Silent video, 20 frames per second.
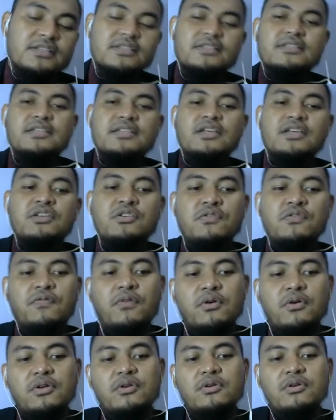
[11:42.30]
Thank you for
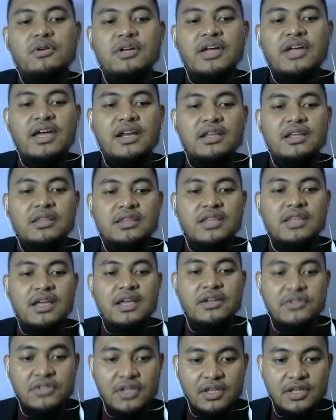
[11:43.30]
your kind
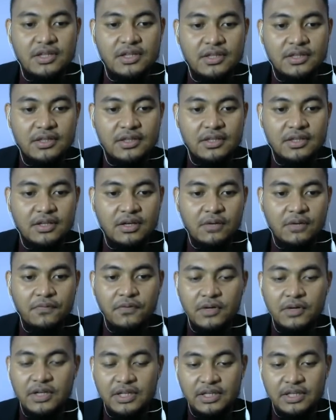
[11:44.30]
attention.
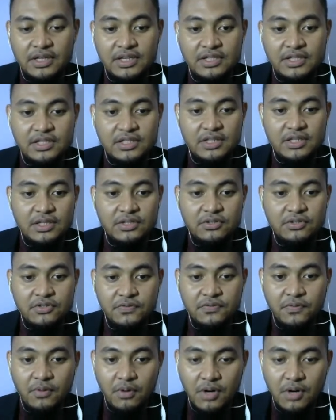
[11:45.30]
Hopefully it is
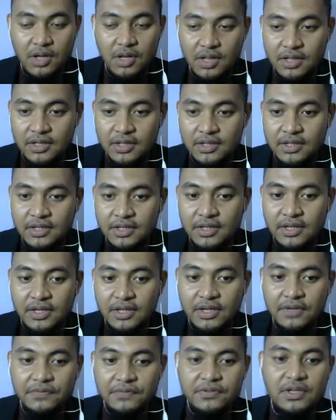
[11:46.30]
useful.
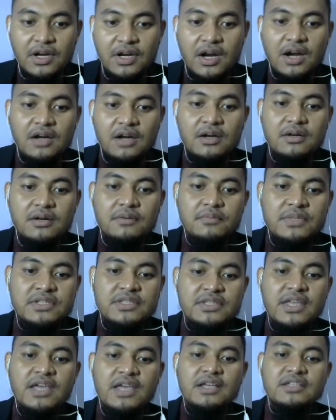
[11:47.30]
If there are
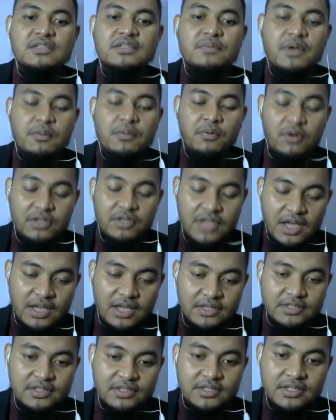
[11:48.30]
mistakes, I
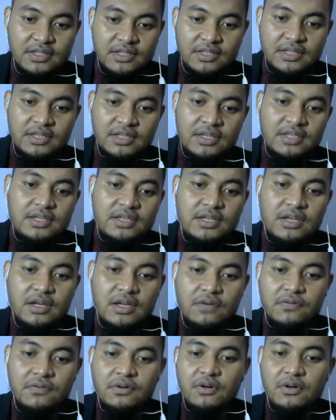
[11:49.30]
apologize.
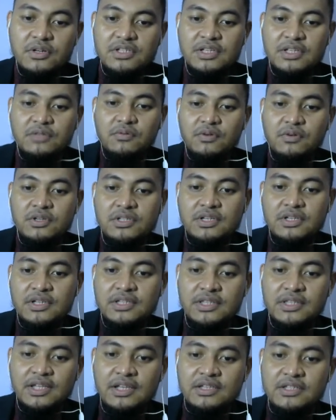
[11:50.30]
Of course, it wasn't
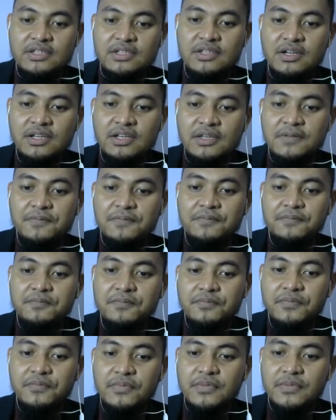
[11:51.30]
intentionally.
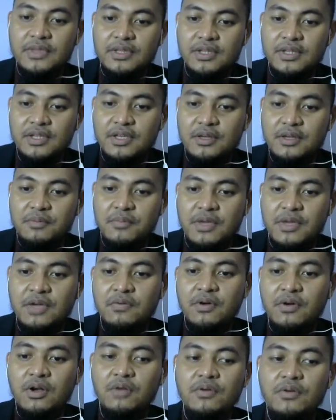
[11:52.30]
May
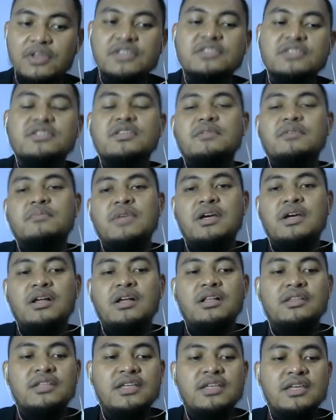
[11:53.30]
we always be
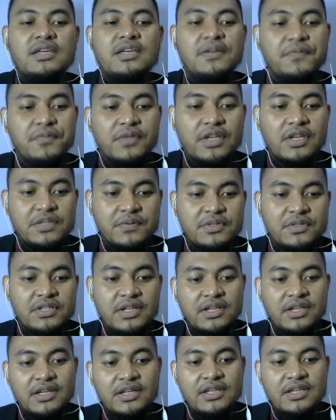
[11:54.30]
healthy,
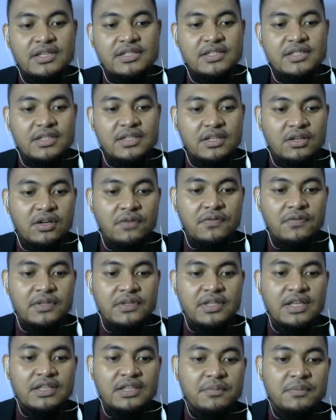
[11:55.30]
especially in this
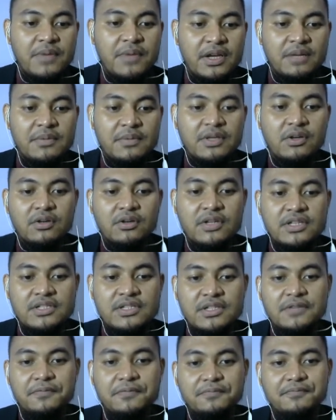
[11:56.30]
COVID-19 pandemic
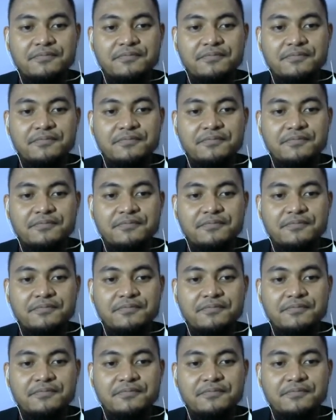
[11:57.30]
condition.